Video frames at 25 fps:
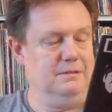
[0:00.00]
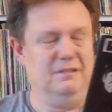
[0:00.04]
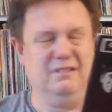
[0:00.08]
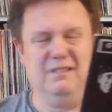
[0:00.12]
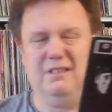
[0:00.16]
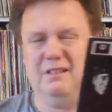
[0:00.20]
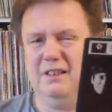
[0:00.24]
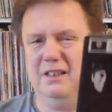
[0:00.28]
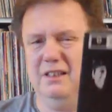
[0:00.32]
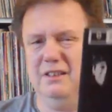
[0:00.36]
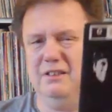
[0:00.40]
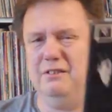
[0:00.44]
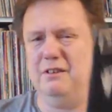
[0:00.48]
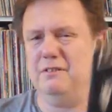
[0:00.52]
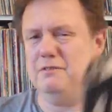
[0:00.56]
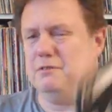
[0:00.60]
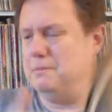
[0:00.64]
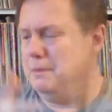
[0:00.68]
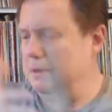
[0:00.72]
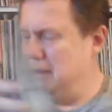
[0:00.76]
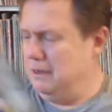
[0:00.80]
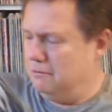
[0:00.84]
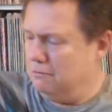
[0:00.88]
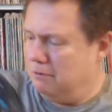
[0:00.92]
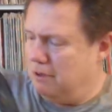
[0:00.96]
I guess you have to
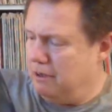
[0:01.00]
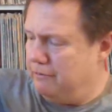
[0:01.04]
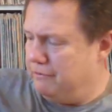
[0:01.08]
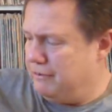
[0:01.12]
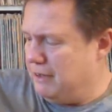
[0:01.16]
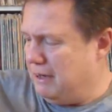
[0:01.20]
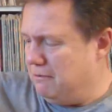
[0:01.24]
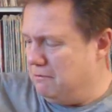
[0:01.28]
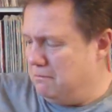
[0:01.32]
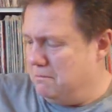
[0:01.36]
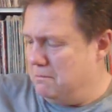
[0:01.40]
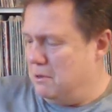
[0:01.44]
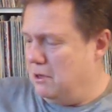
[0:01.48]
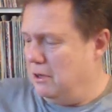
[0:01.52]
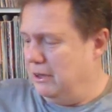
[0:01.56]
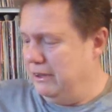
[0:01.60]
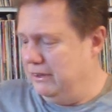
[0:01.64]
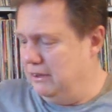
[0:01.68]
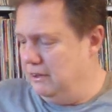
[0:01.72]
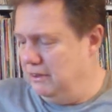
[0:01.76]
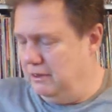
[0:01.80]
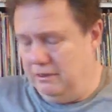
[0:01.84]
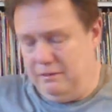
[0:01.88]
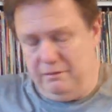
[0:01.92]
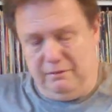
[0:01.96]
be in the right frame of mind,
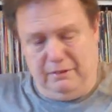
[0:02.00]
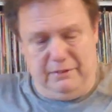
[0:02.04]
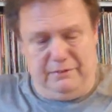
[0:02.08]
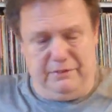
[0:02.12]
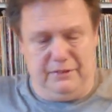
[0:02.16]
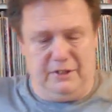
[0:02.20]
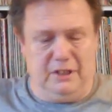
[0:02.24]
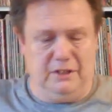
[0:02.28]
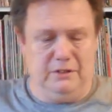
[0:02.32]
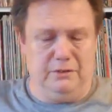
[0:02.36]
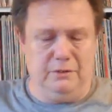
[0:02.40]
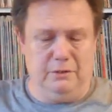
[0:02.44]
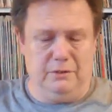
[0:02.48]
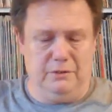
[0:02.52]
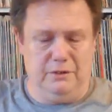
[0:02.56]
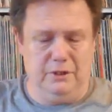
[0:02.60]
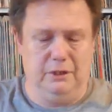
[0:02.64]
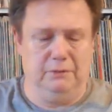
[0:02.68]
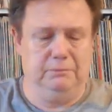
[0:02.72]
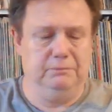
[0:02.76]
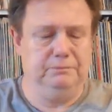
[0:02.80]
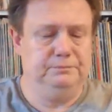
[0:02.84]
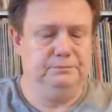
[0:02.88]
don't you, for that sort of thing.